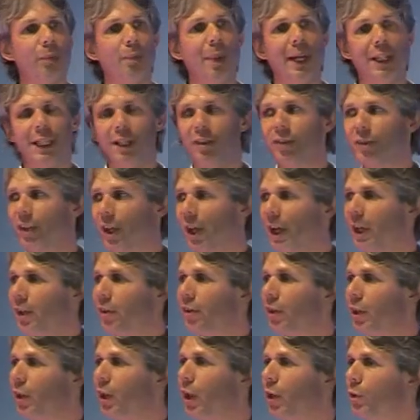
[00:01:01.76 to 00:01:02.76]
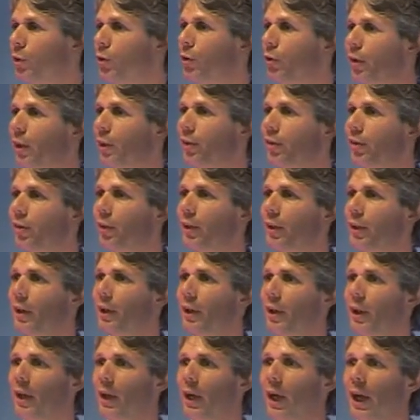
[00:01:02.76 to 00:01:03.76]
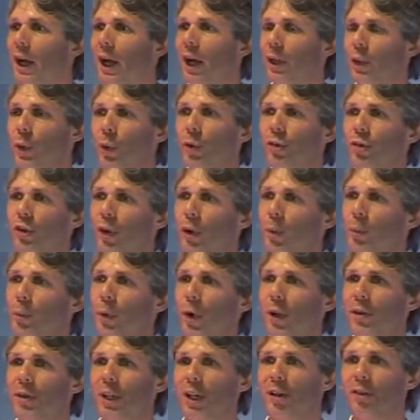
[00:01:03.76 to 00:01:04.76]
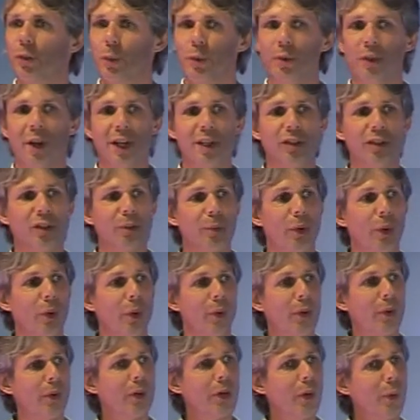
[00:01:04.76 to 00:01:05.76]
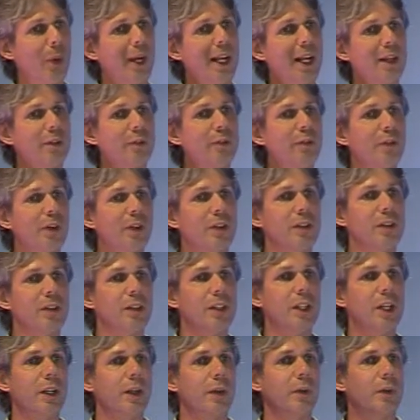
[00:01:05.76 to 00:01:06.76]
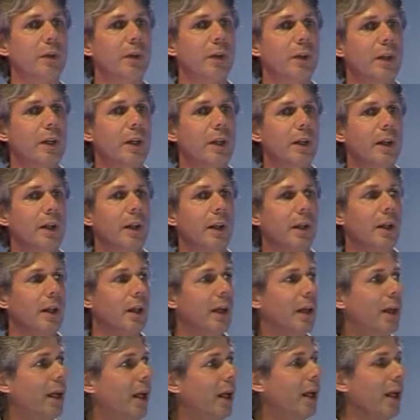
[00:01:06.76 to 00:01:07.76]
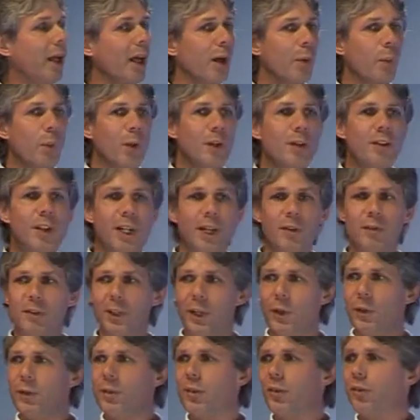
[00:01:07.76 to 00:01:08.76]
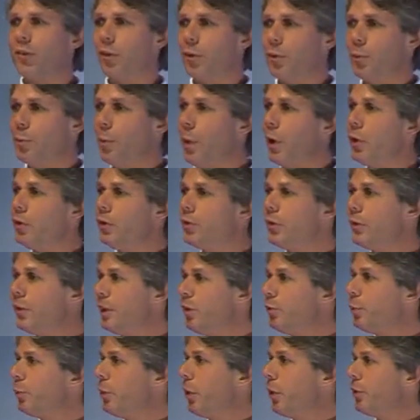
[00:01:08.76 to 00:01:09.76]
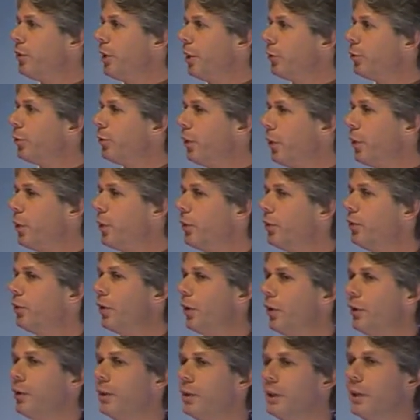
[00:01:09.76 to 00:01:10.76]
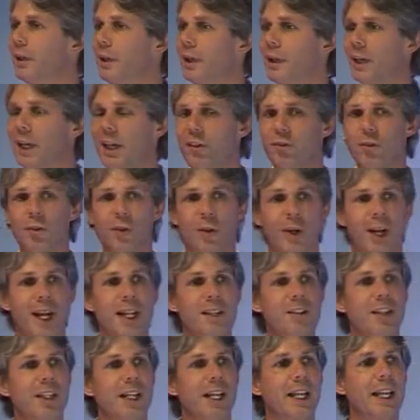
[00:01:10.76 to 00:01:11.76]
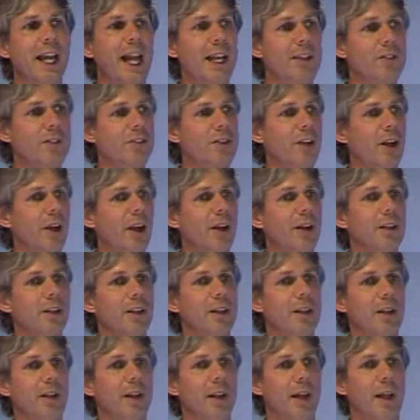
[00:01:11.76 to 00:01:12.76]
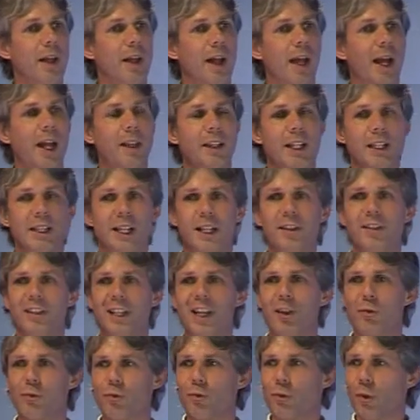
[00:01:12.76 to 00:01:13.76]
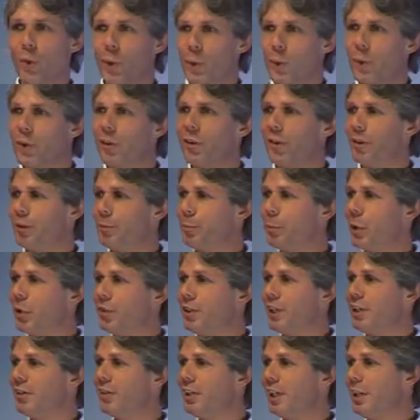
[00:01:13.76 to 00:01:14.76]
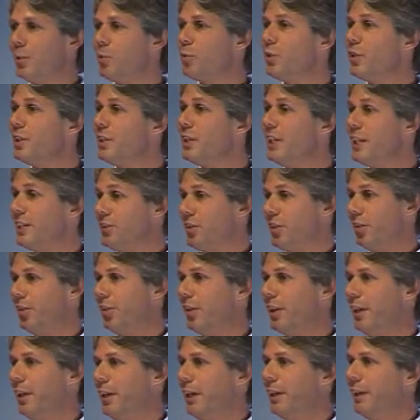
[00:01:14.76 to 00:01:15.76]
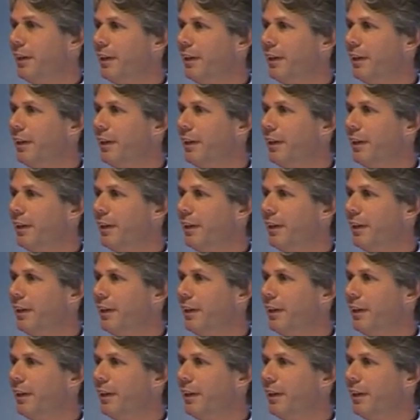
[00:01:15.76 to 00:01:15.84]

many sites and countries, and also on projects that were very small, quick, and fun to do. And one thing I've noticed that most of these projects focus on is creating a Gantt chart and then letting it rule the project team religiously